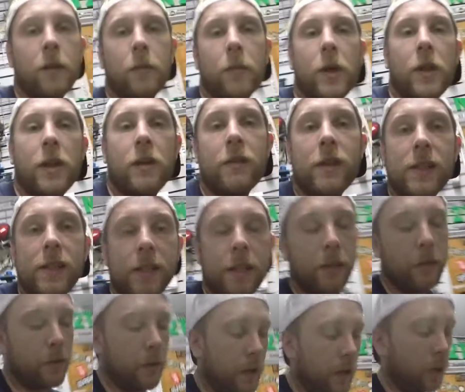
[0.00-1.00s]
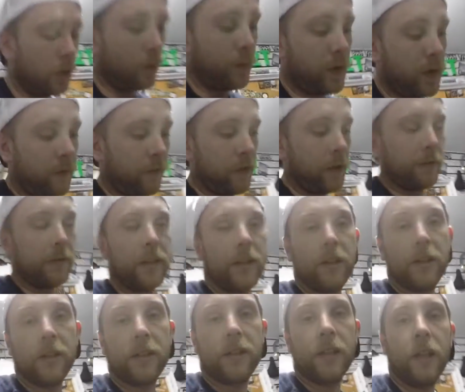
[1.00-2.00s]
But there is still a little bit of
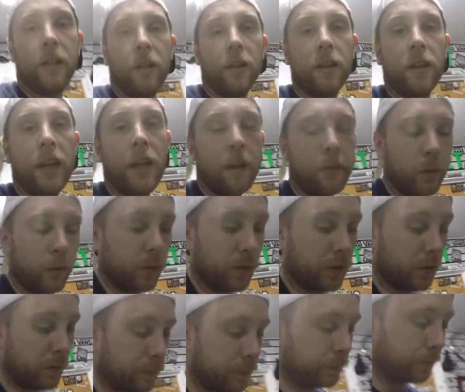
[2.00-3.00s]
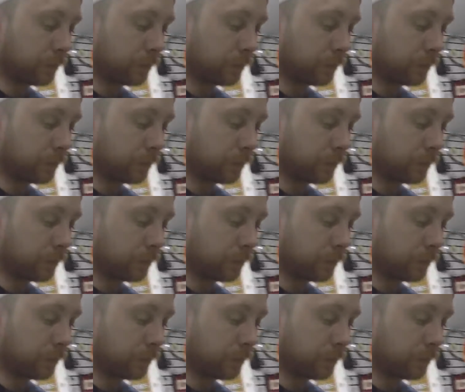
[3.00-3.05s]
flimsiness in the cables.